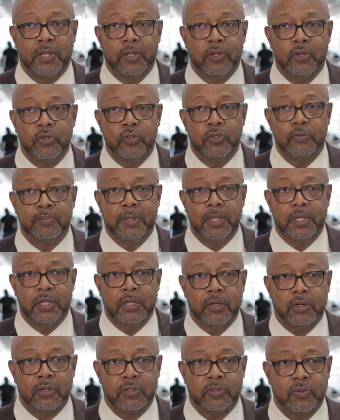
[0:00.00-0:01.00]
The news
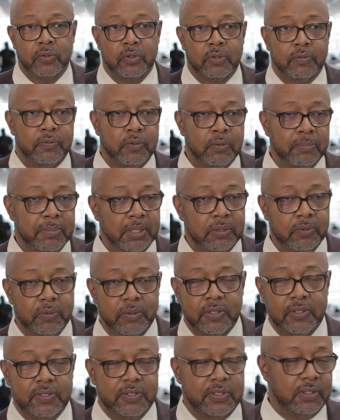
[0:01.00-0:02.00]
media are sort of
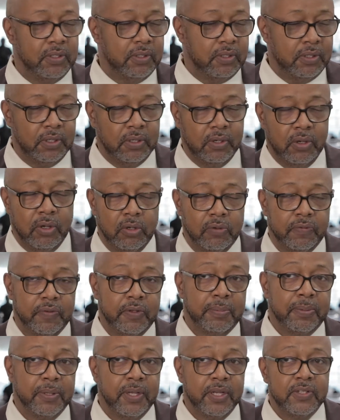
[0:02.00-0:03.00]
ubiquitous and all over
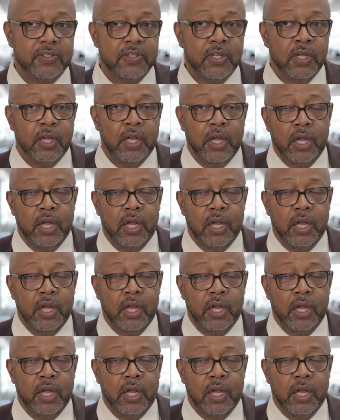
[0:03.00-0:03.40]
the place.